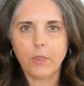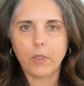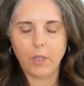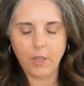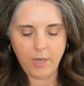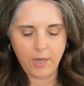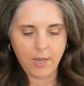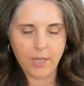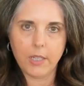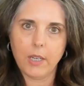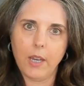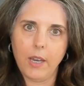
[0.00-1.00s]

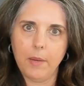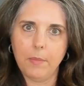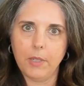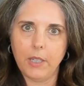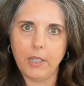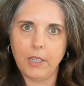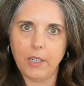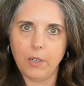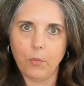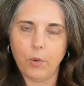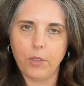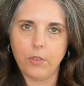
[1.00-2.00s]
and I am knitting it
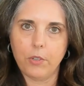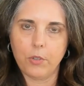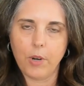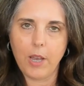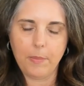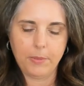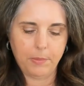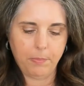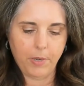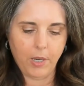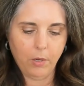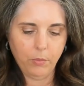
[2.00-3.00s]
with Drops
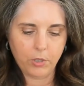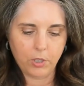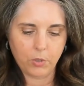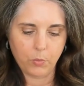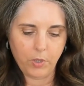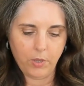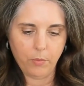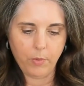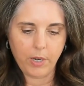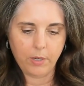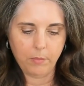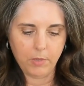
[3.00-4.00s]
Belle, which is one of the
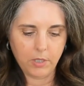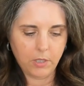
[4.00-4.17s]
recommended